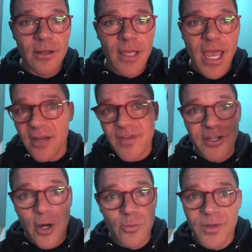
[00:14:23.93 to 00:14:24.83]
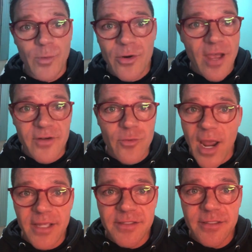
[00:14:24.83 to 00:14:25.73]
And if they don't, then we don't have any
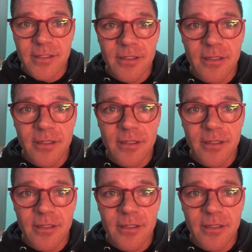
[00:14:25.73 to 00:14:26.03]
rights.